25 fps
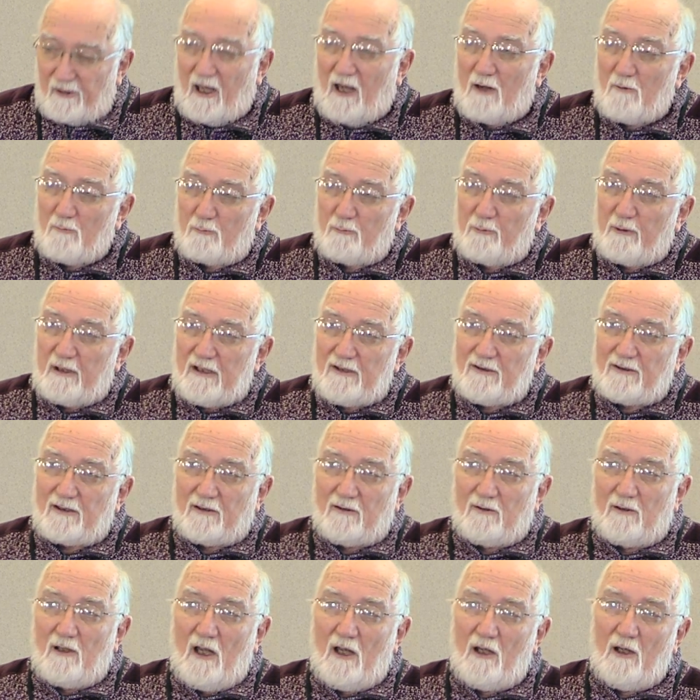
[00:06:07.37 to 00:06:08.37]
that
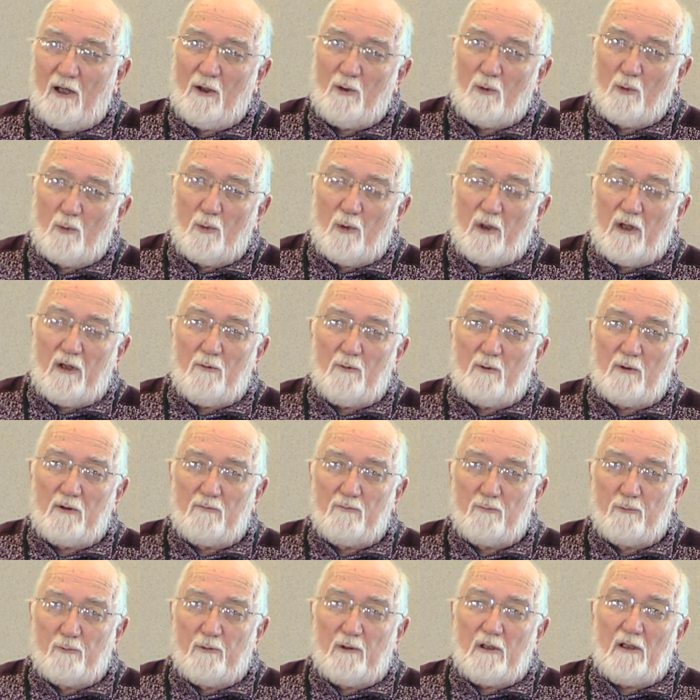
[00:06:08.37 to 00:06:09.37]
reason, we
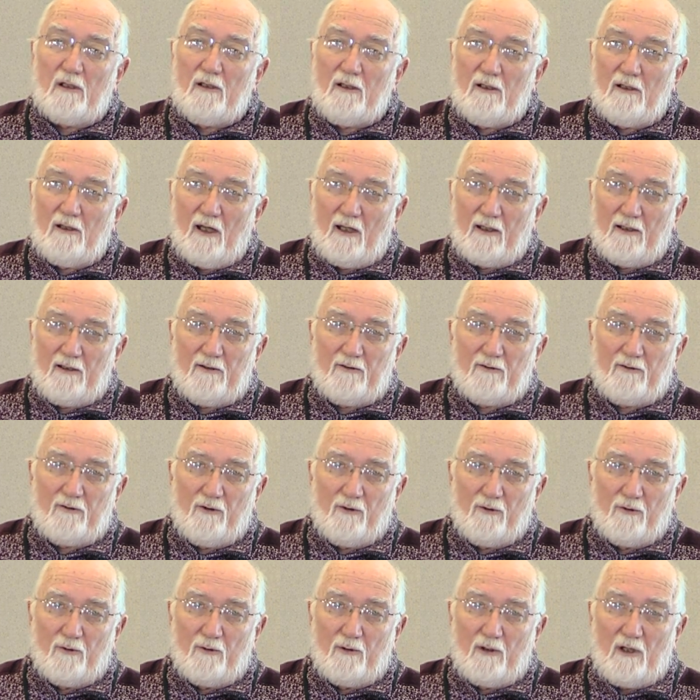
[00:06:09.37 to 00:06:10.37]
would really like
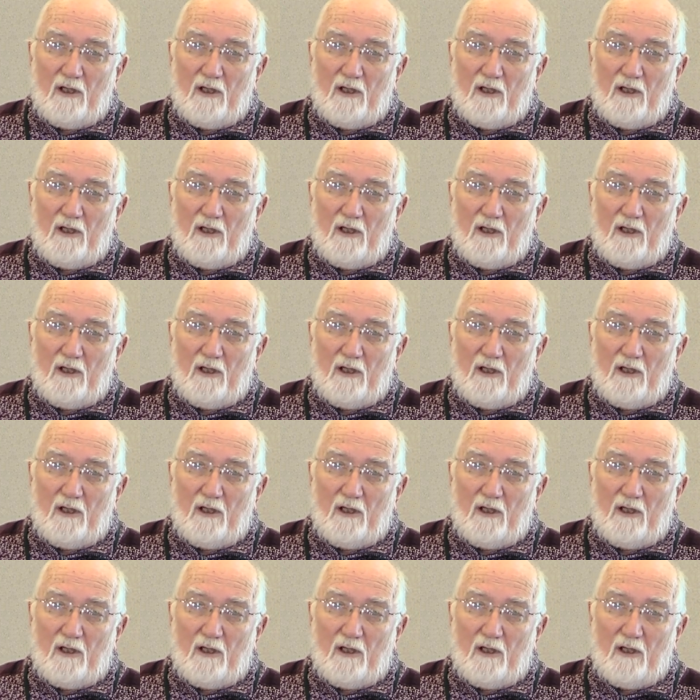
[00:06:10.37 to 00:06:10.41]
to,